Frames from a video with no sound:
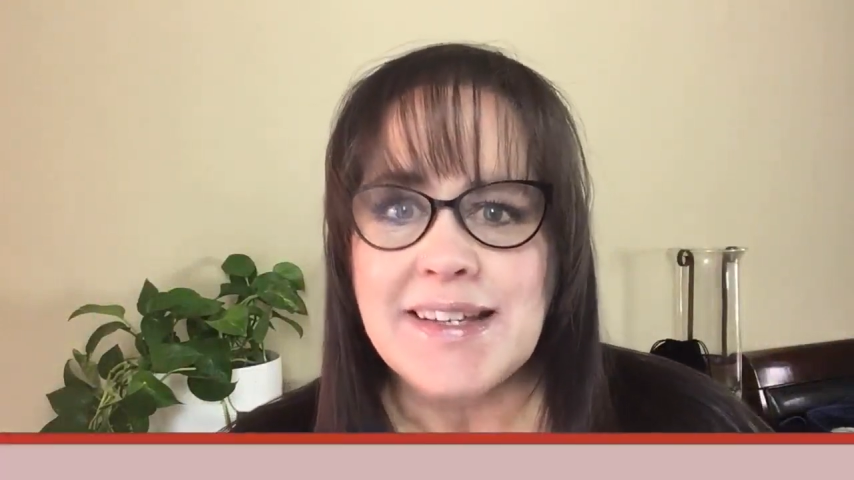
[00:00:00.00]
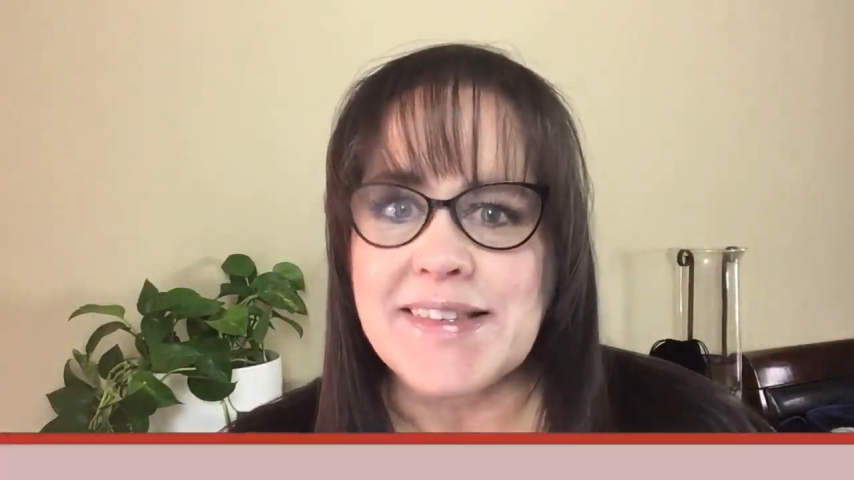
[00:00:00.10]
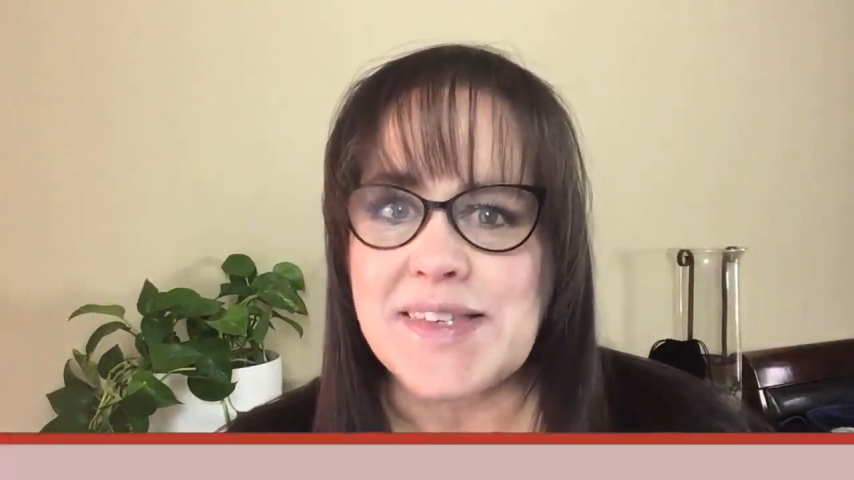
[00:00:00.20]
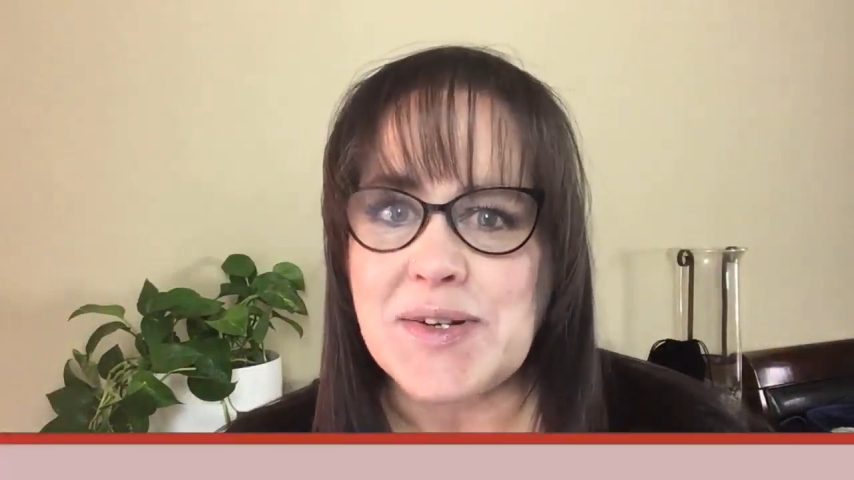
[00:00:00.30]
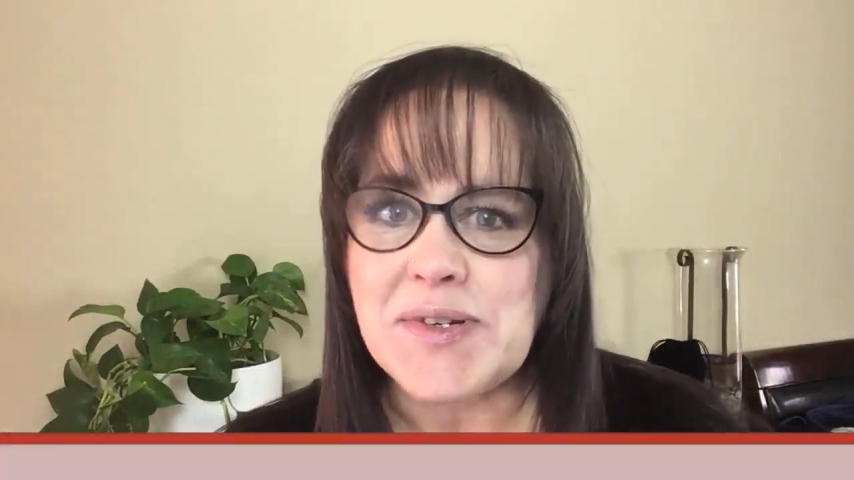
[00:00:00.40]

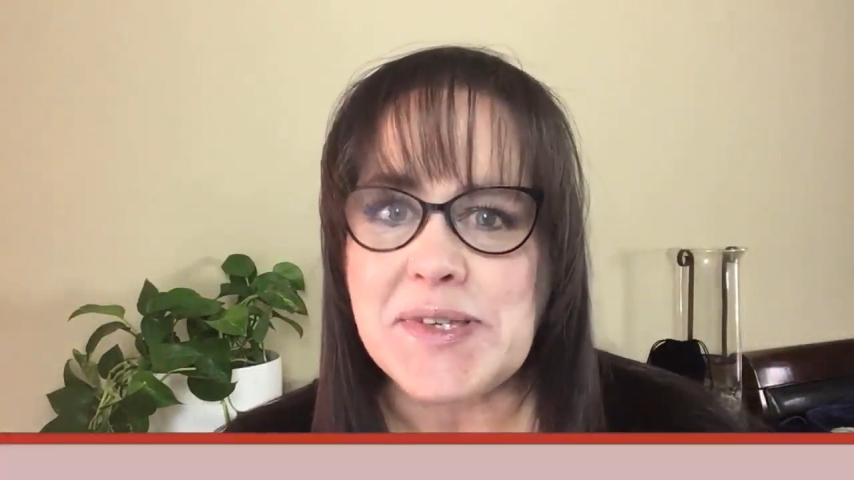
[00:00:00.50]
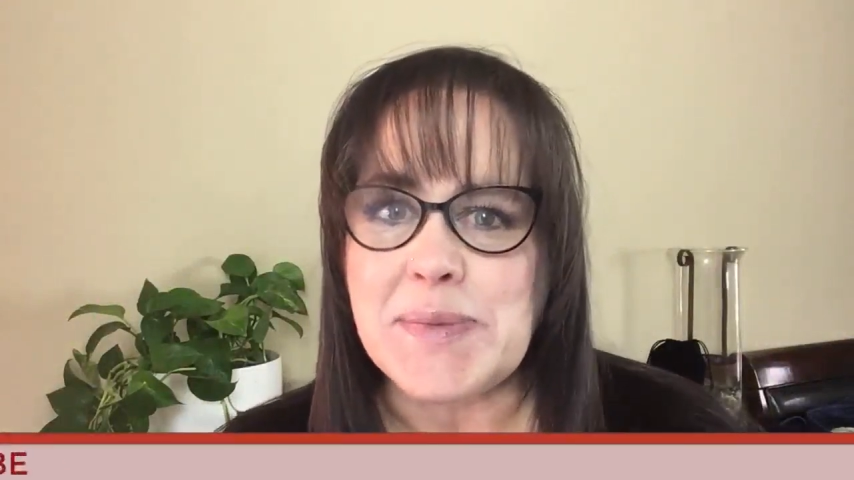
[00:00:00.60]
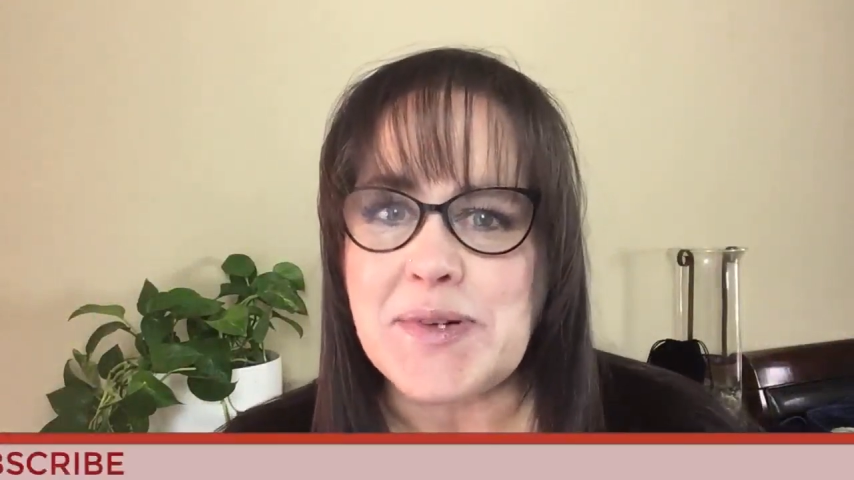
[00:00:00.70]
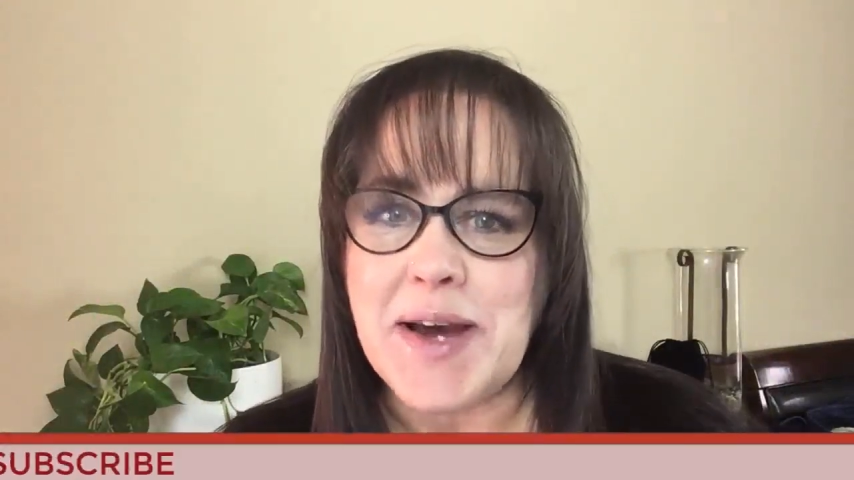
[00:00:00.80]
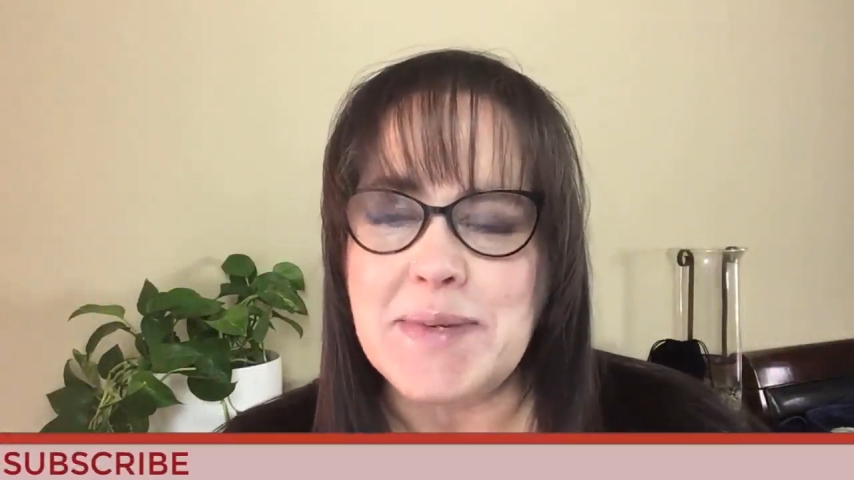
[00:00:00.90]
consider
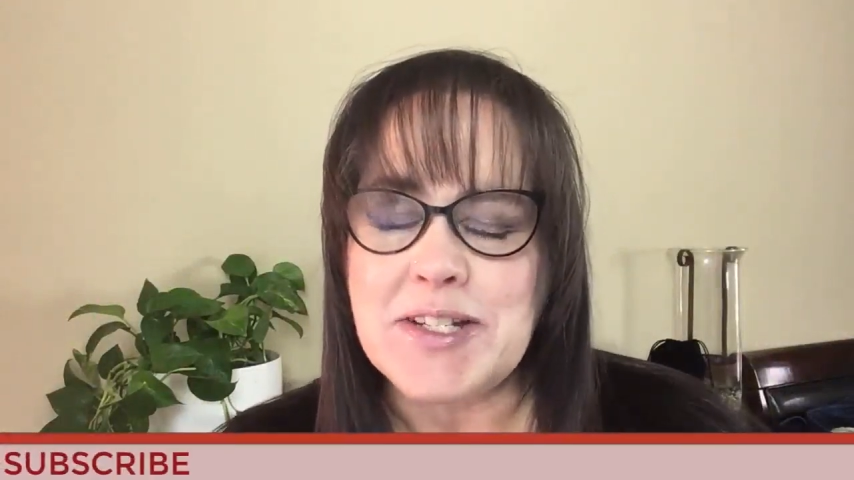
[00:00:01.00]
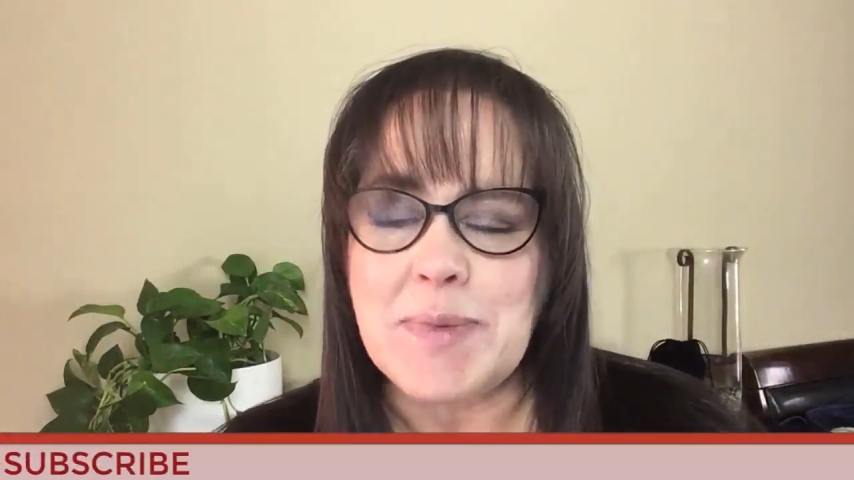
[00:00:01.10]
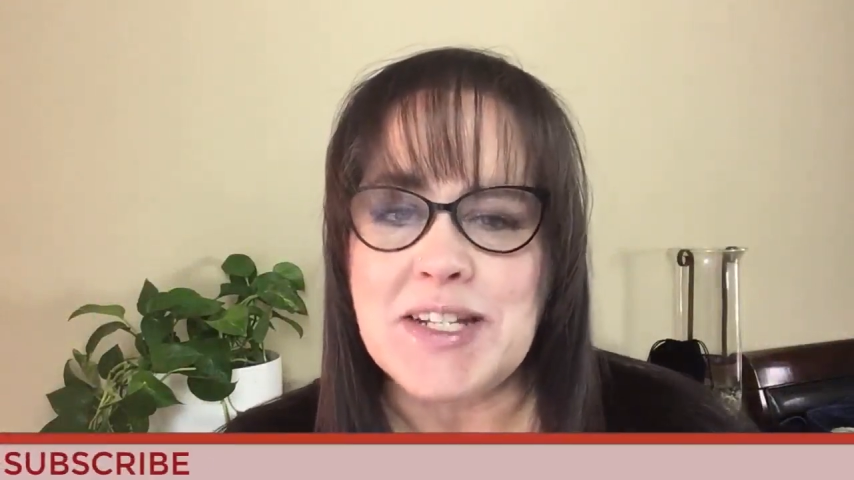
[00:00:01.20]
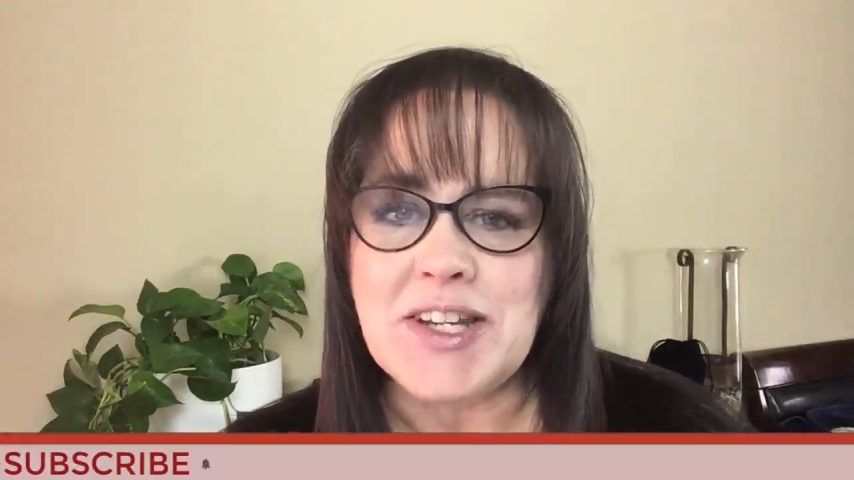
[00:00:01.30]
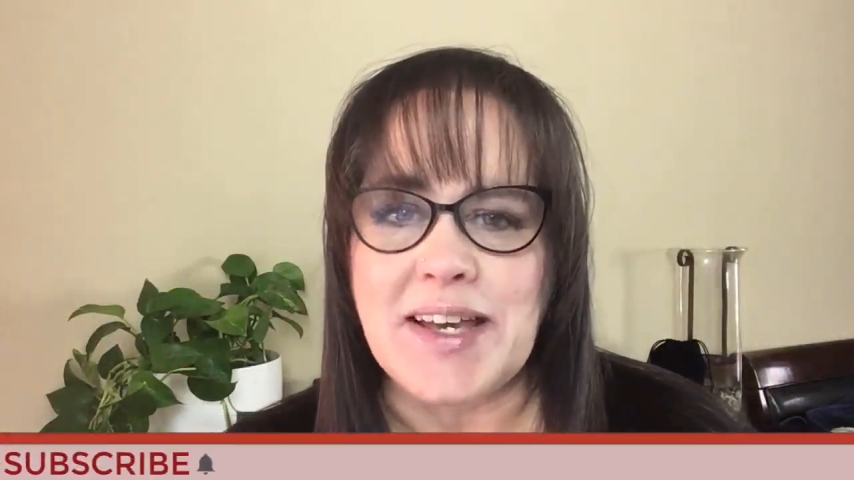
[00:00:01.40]
subscribing to
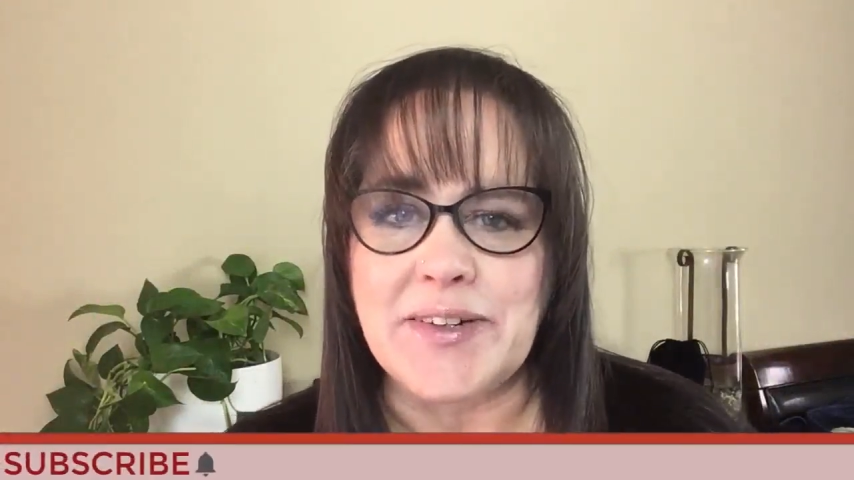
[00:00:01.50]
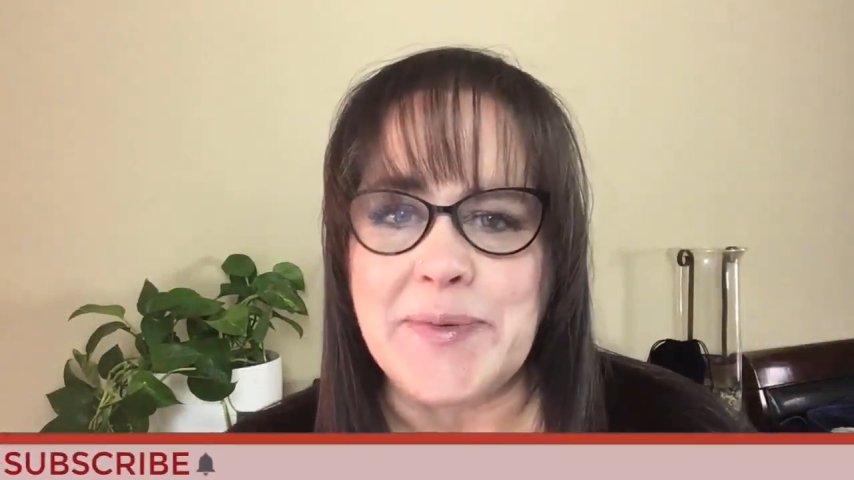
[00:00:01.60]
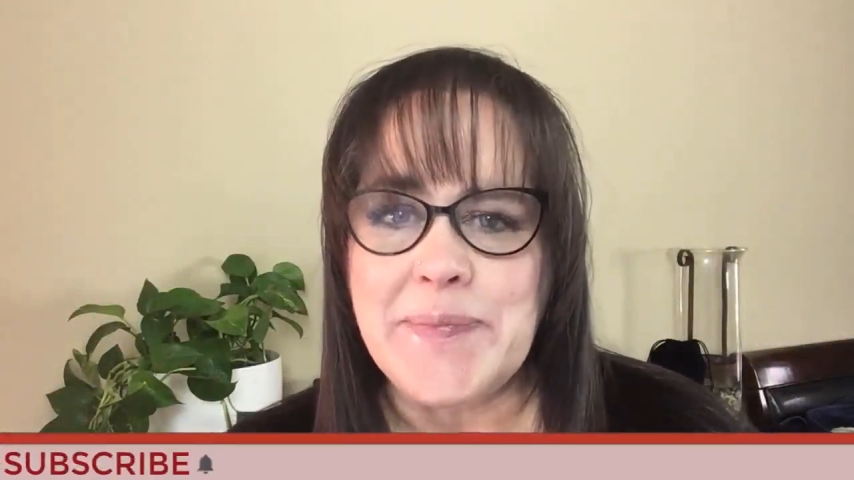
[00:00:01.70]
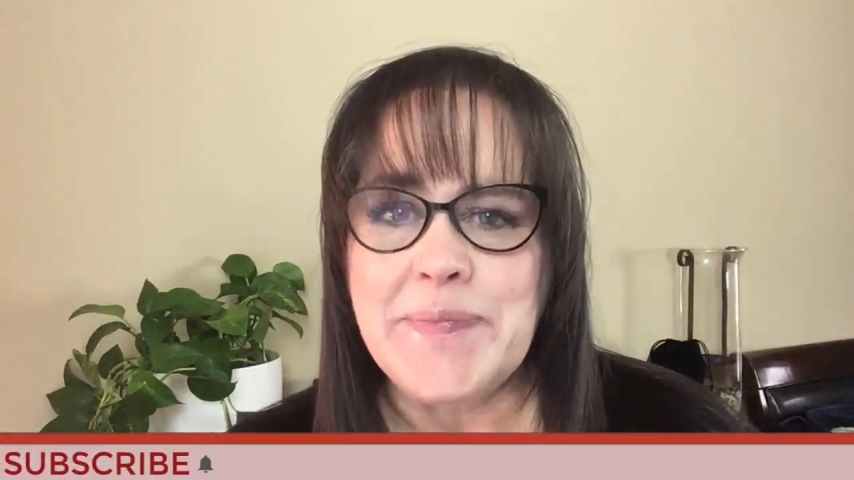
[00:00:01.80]
my channel.